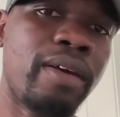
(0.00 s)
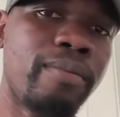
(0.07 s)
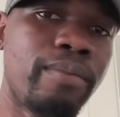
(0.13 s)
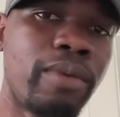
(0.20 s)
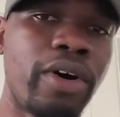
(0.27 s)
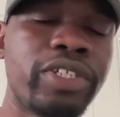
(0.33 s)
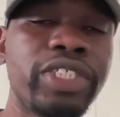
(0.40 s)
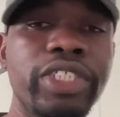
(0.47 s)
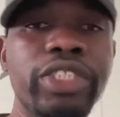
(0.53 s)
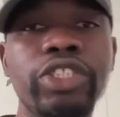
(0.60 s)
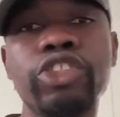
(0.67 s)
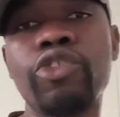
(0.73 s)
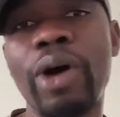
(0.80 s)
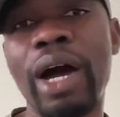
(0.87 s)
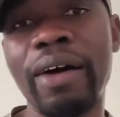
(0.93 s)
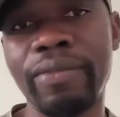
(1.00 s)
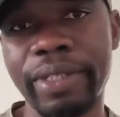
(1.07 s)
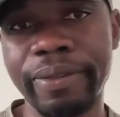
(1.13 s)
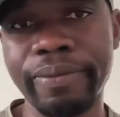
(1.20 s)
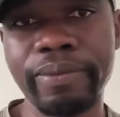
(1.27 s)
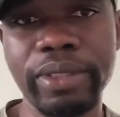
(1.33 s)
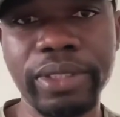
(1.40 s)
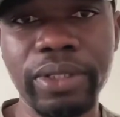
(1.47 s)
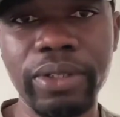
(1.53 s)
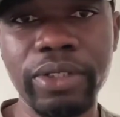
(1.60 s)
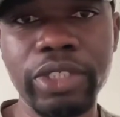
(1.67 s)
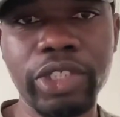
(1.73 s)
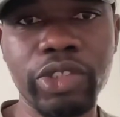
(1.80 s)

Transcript: much into traveling. So